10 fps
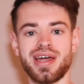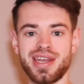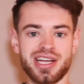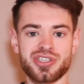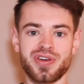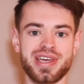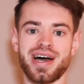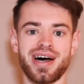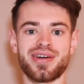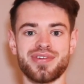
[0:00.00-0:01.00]
naturally your
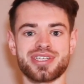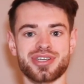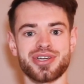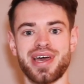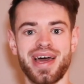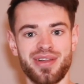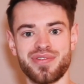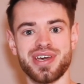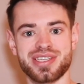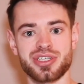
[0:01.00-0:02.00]
heart rate's going to
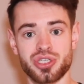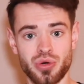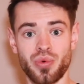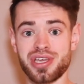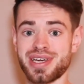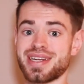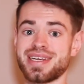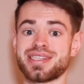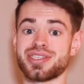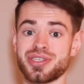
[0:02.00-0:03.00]
elevate. So what you're going to
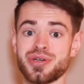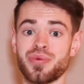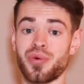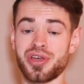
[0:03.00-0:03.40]
need to do, and